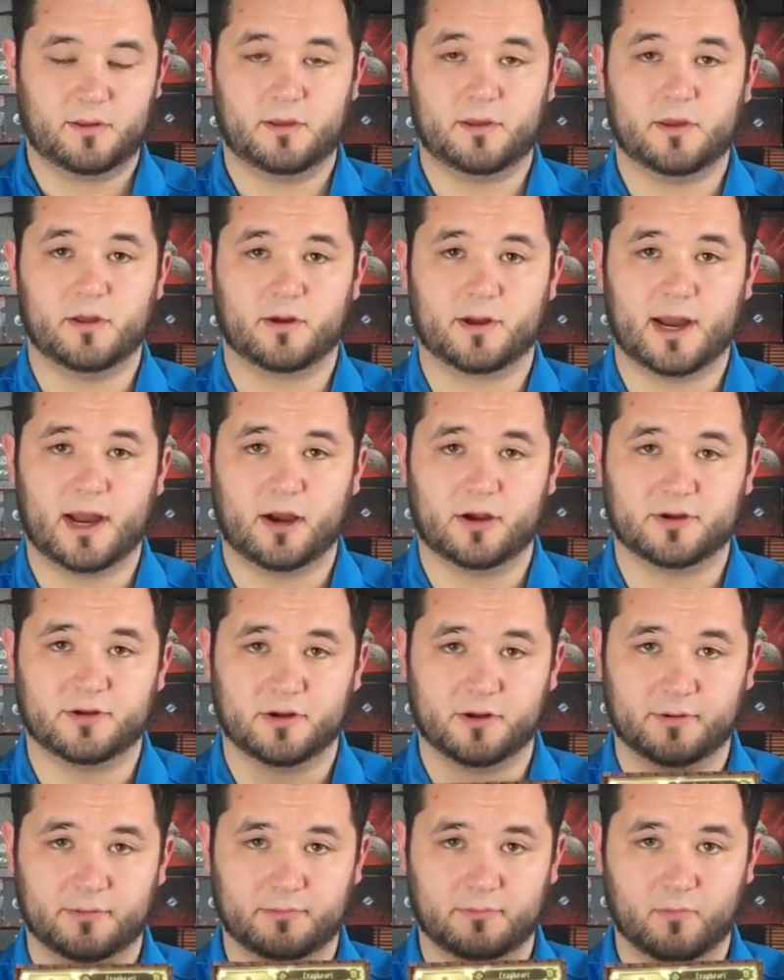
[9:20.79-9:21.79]
your
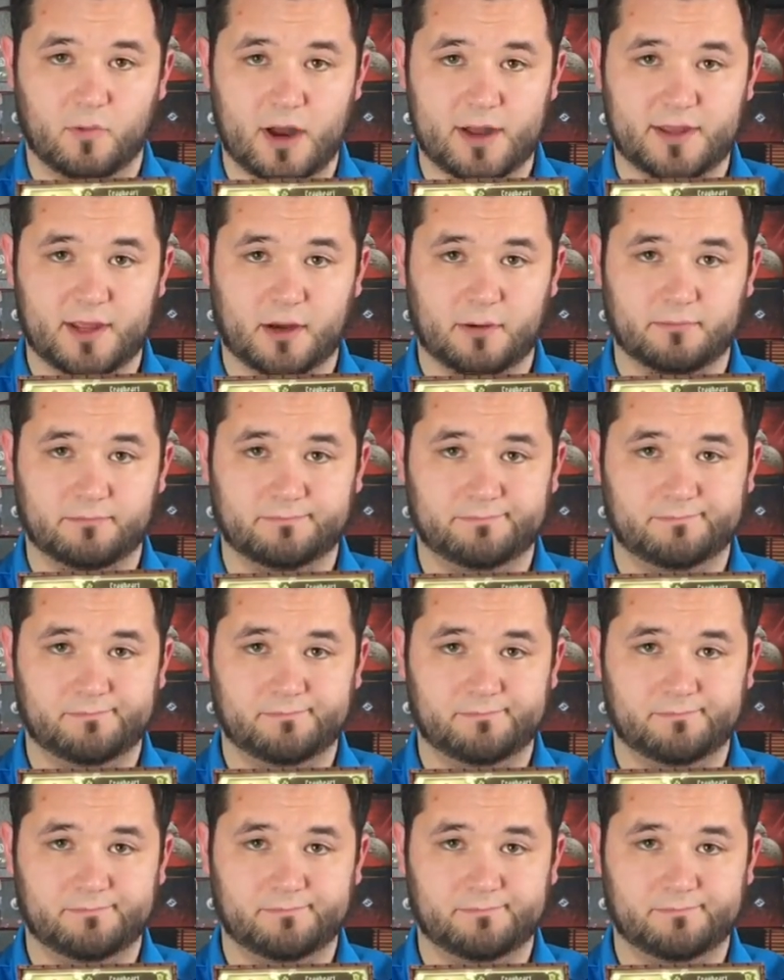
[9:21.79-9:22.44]
character right there.